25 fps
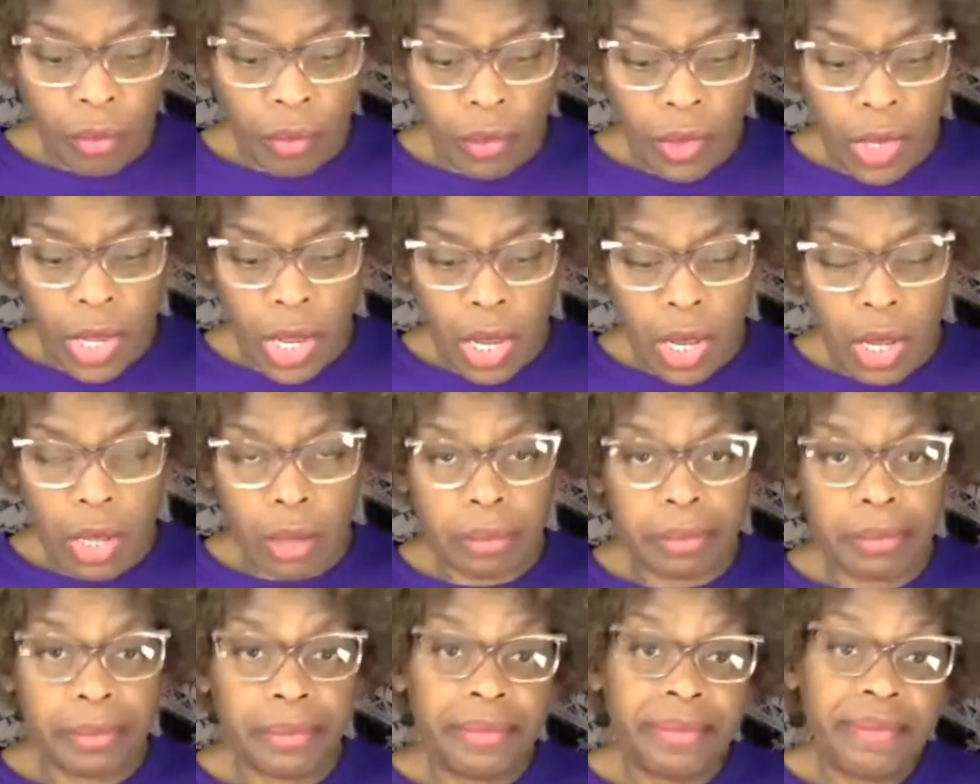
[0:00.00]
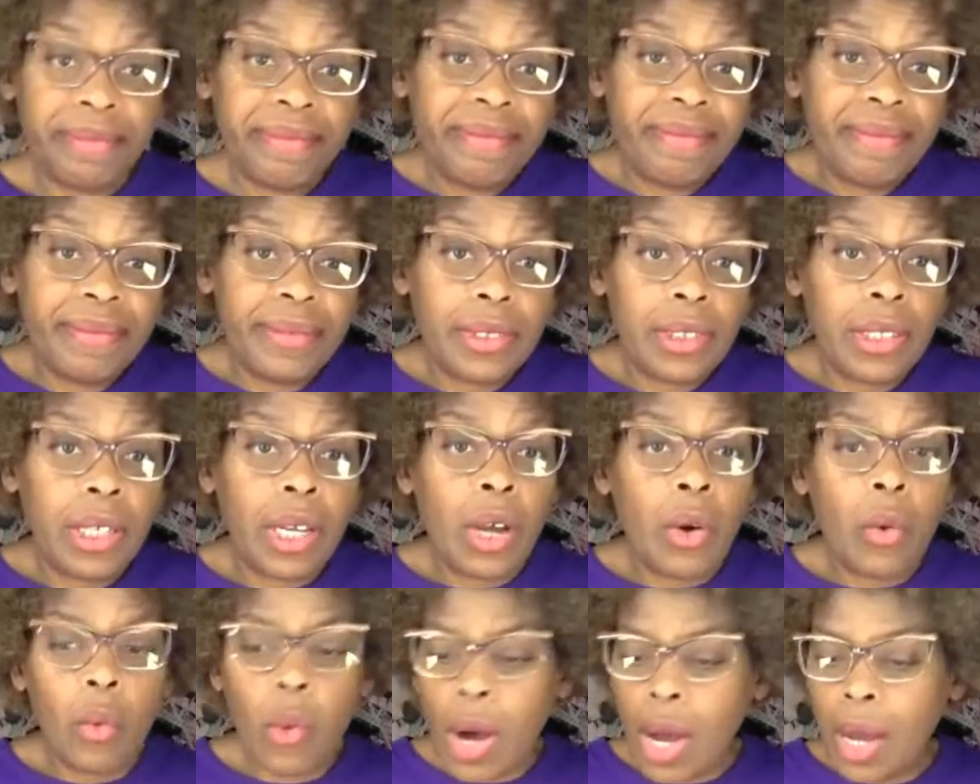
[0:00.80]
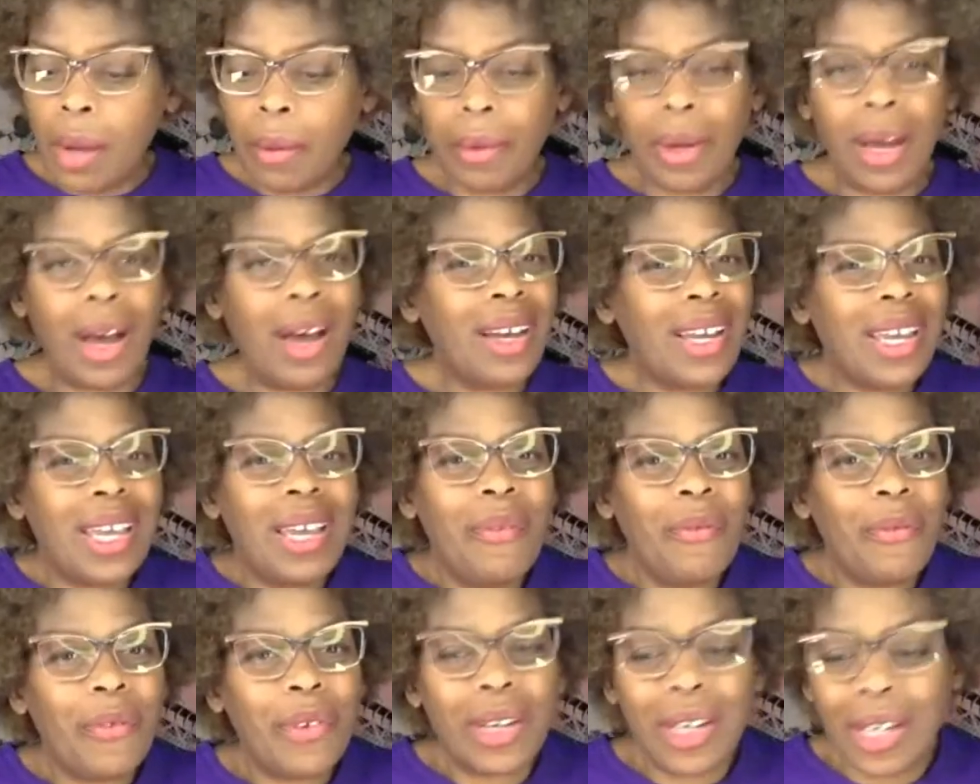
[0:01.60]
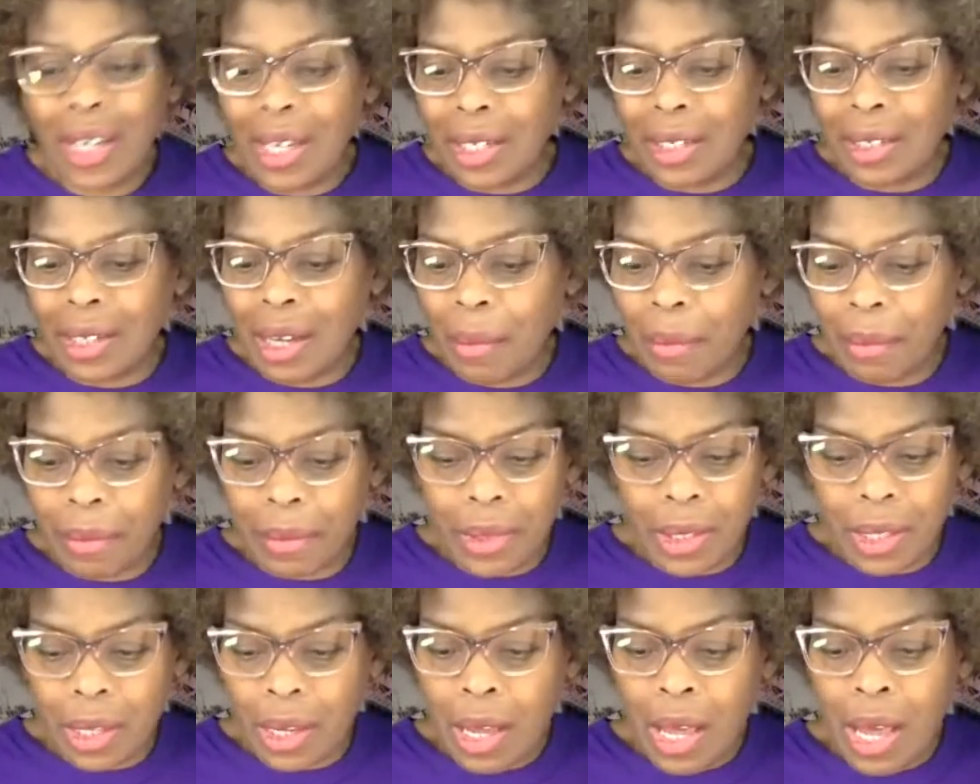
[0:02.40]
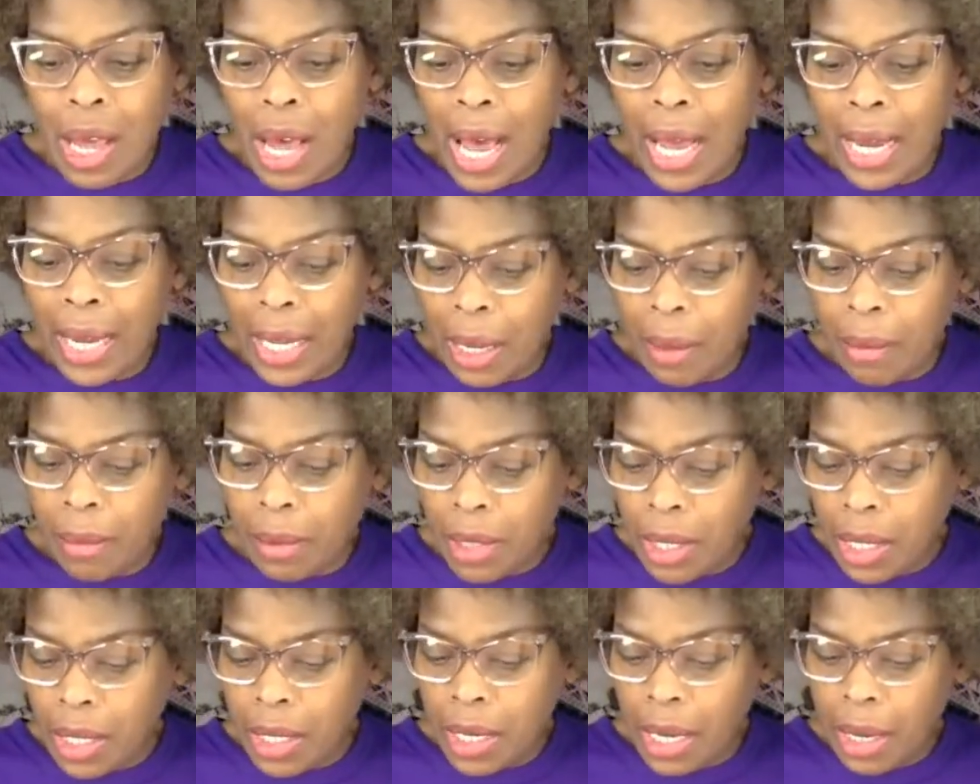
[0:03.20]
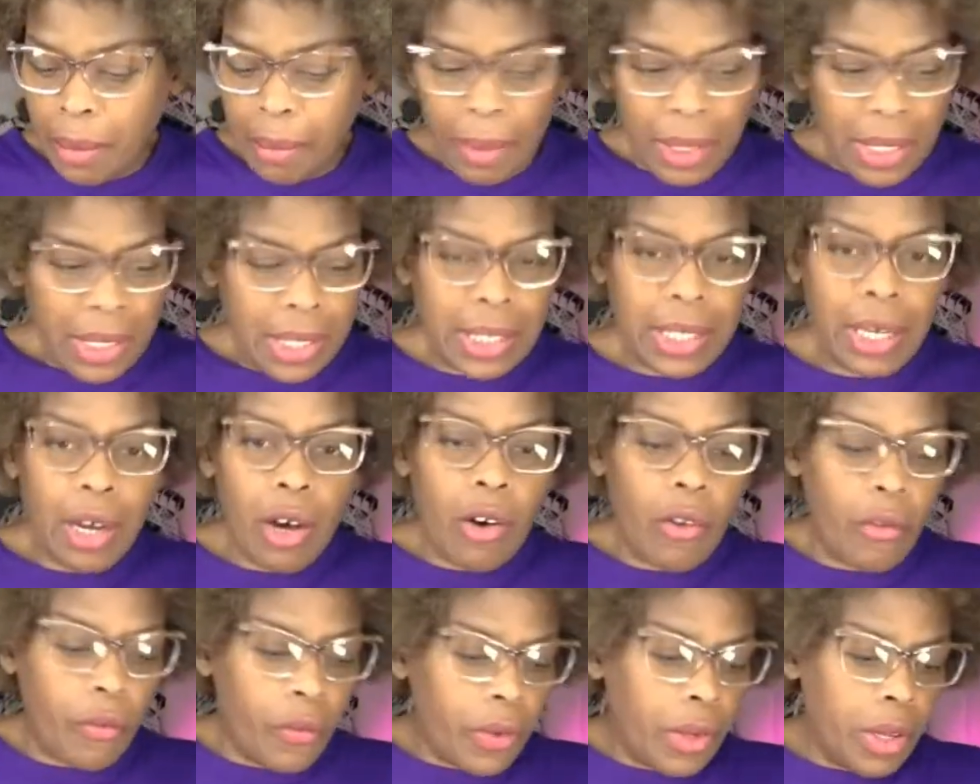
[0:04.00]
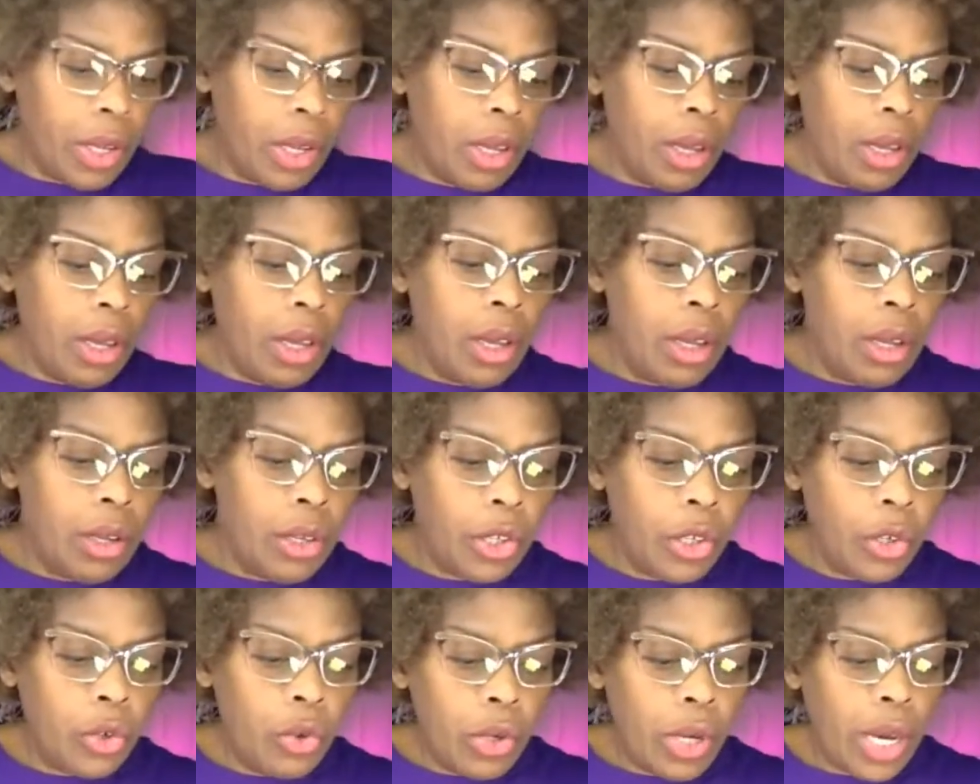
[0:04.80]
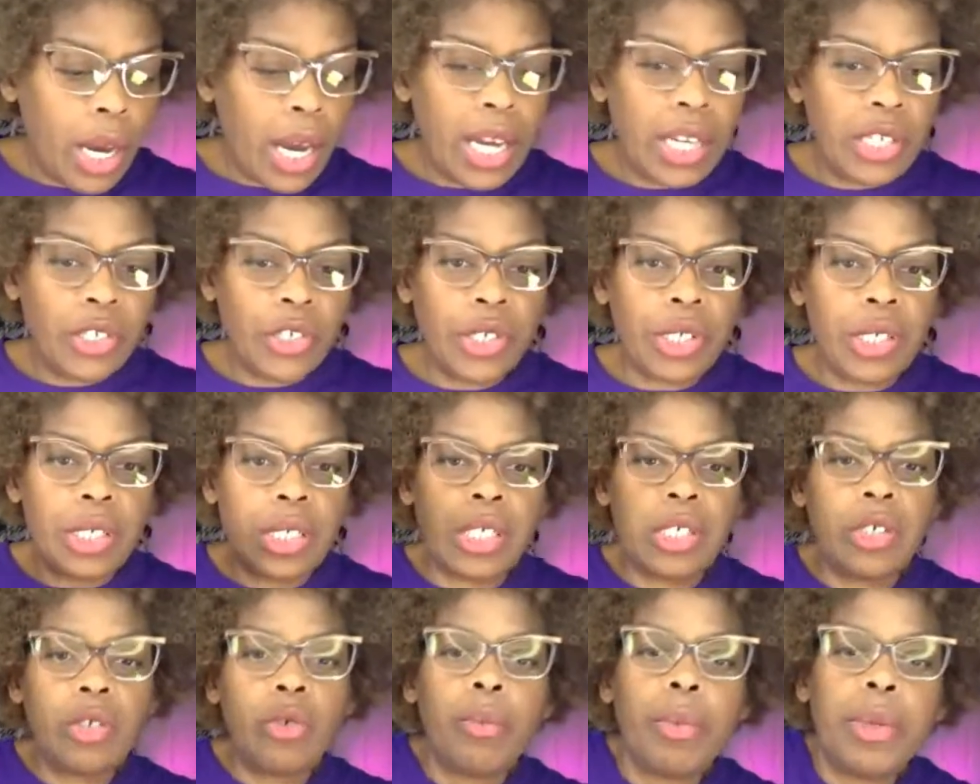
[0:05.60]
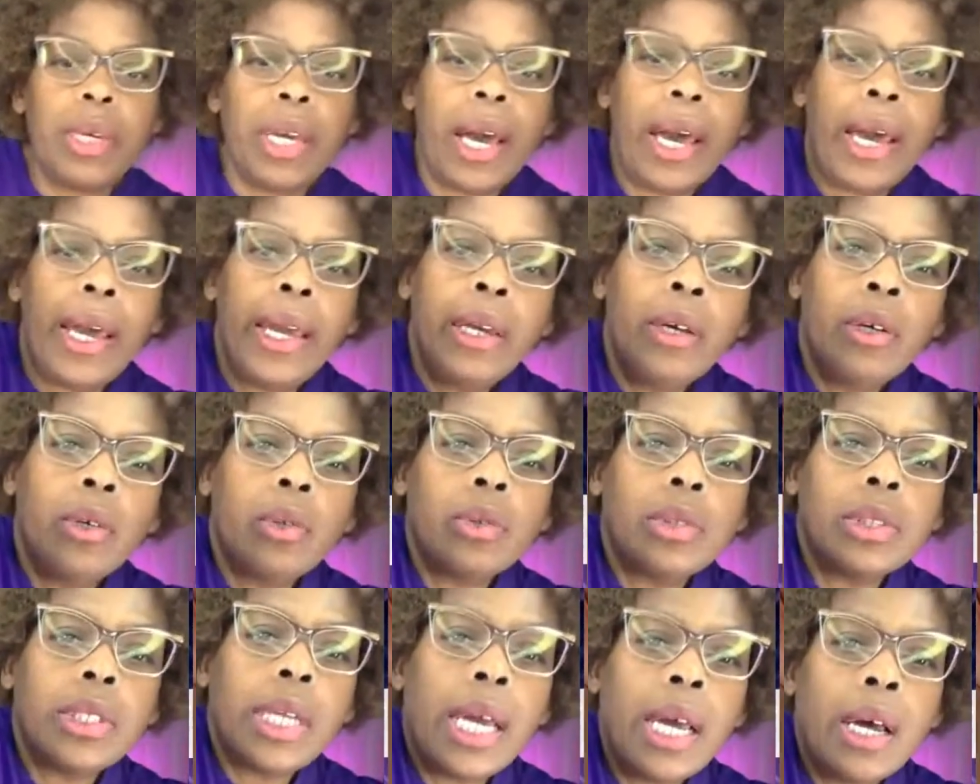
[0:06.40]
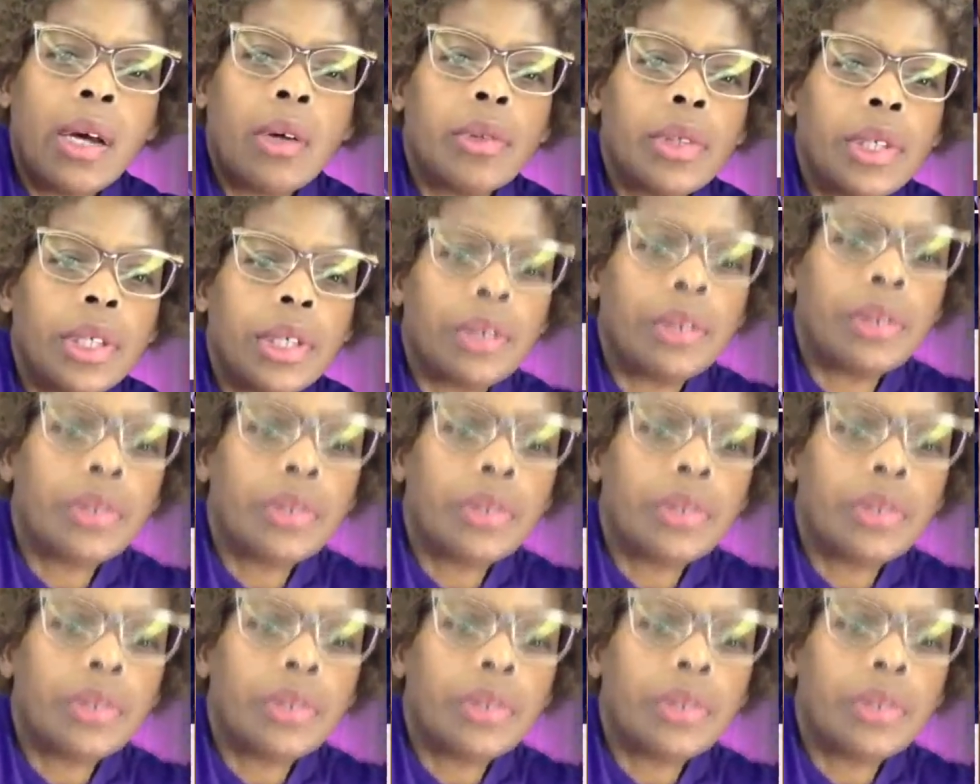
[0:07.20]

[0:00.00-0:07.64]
Yeah. What? I keep forgetting. I keep looking at myself. You guys should still be angled down here